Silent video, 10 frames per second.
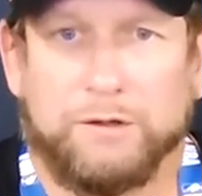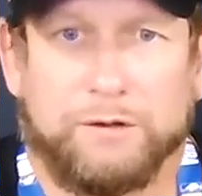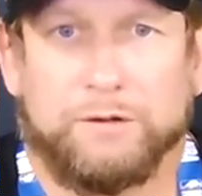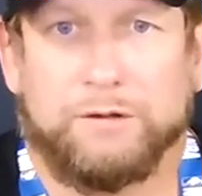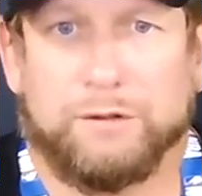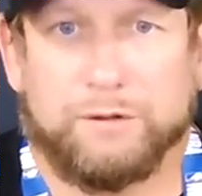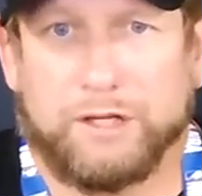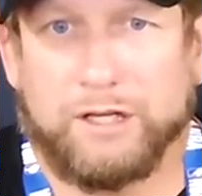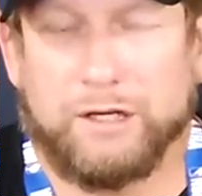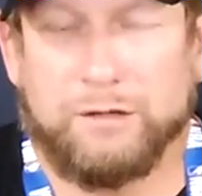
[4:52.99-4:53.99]
you know,
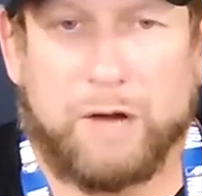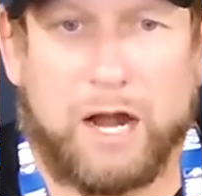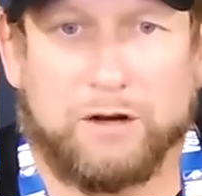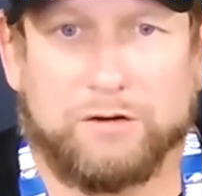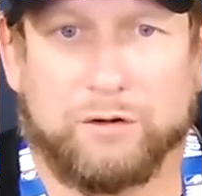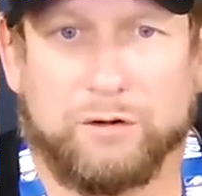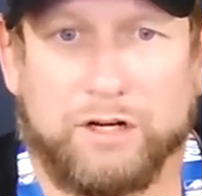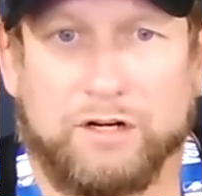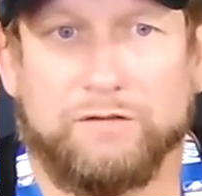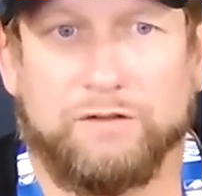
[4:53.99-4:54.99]
again, monitored
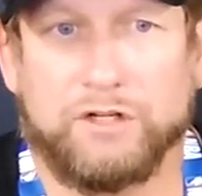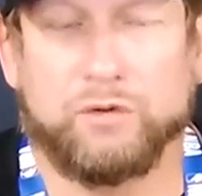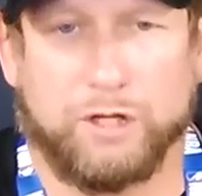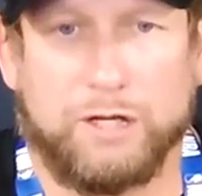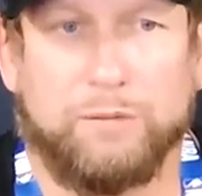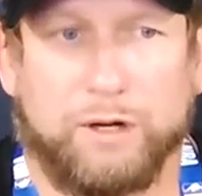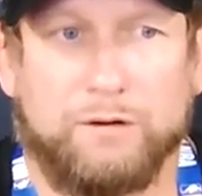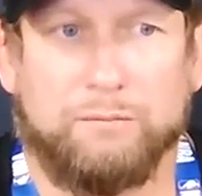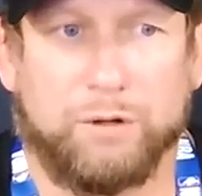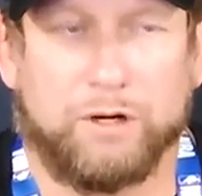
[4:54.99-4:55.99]
individually, but,
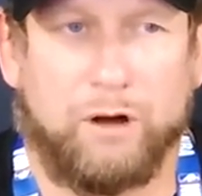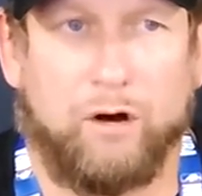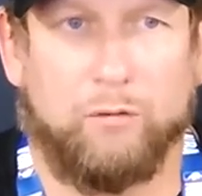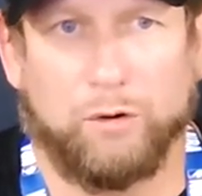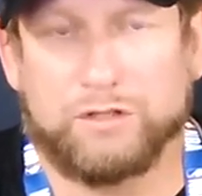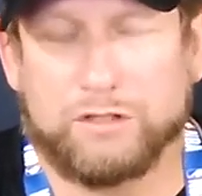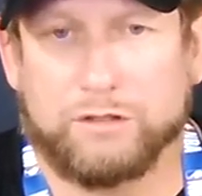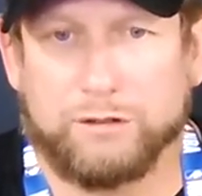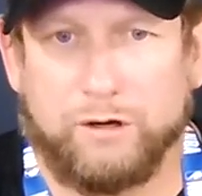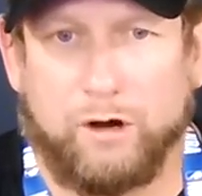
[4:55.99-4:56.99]
but almost,
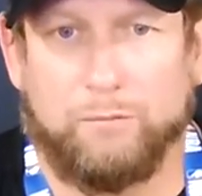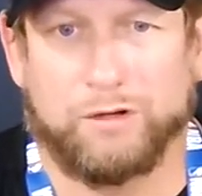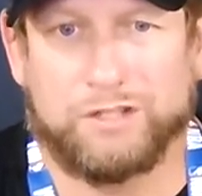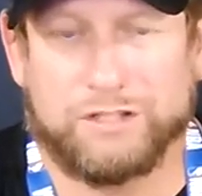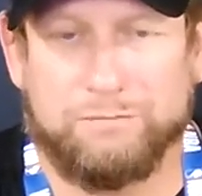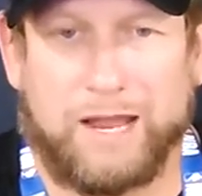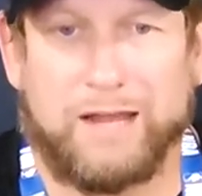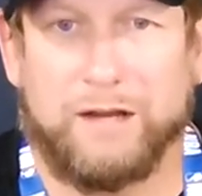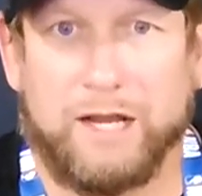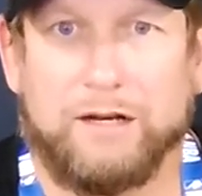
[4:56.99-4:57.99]
almost
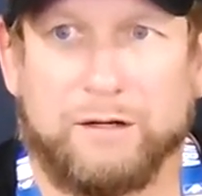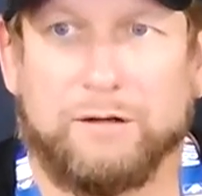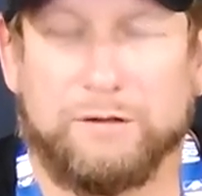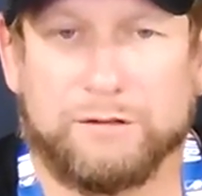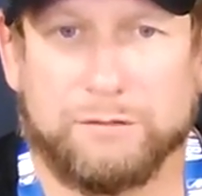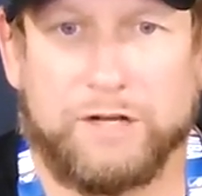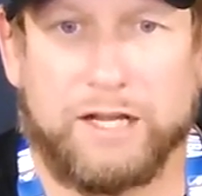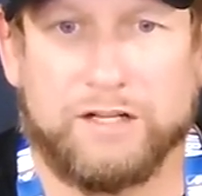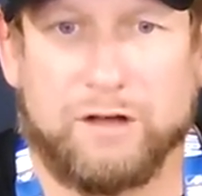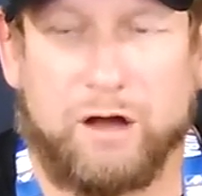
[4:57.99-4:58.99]
mandate some
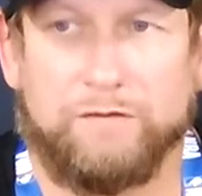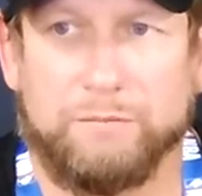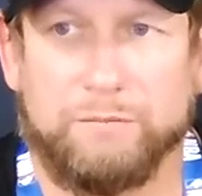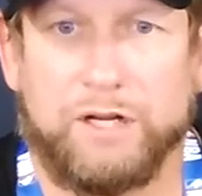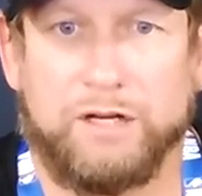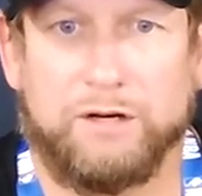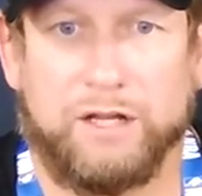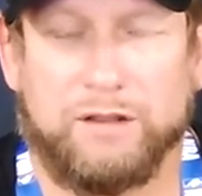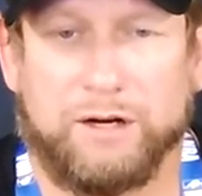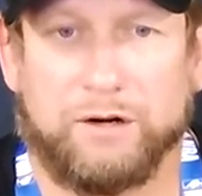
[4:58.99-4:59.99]
days off in, in,
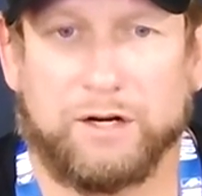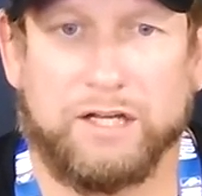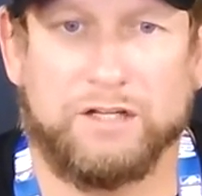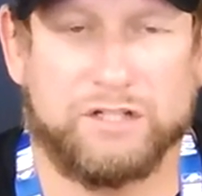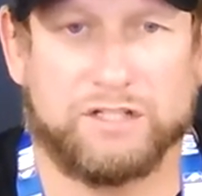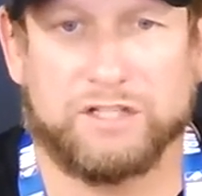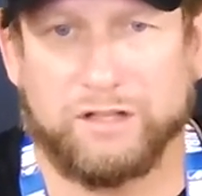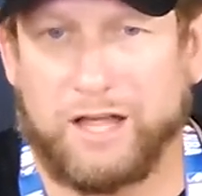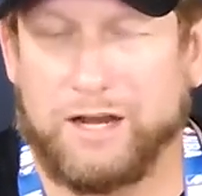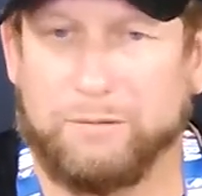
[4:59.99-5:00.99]
in there again, just to
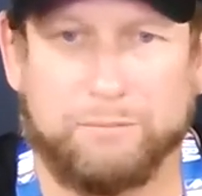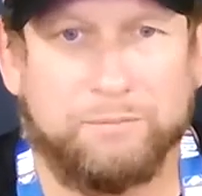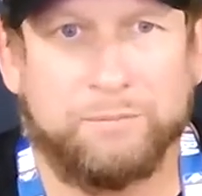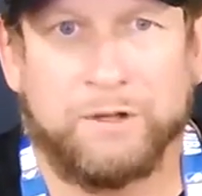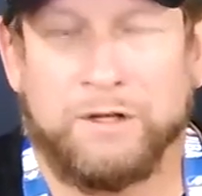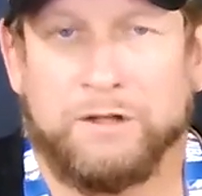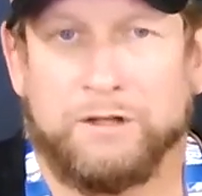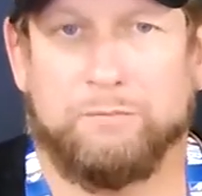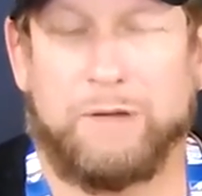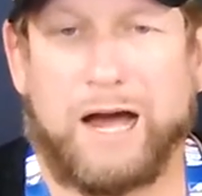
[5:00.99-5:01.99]
let them,
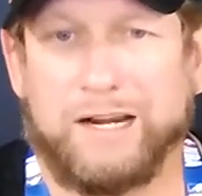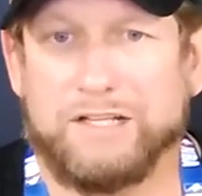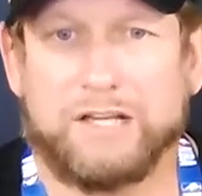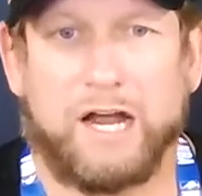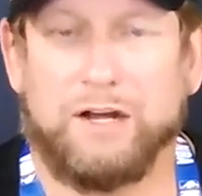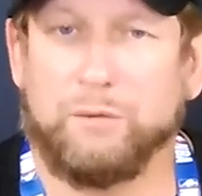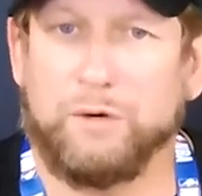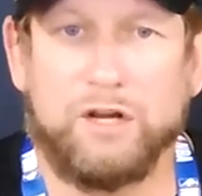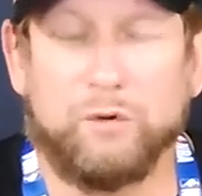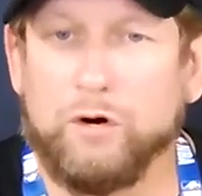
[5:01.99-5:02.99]
their bodies kind of
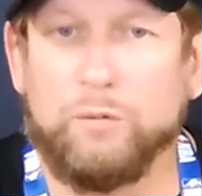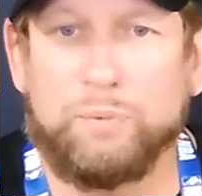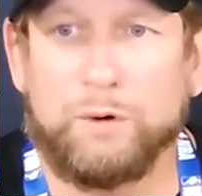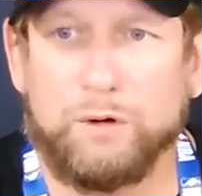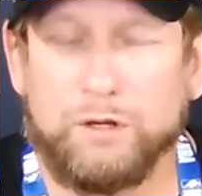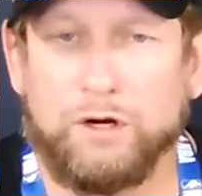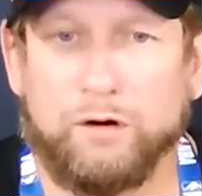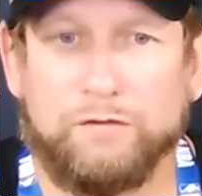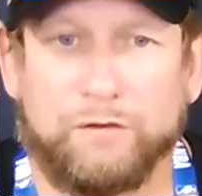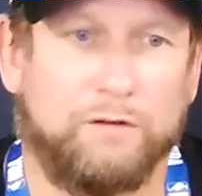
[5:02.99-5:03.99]
regroup, you
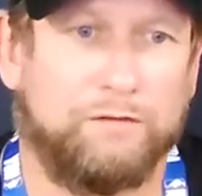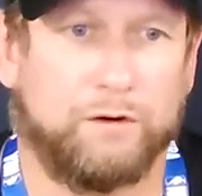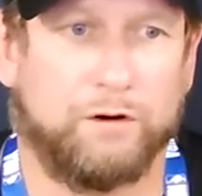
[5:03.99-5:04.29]
know, for a, for a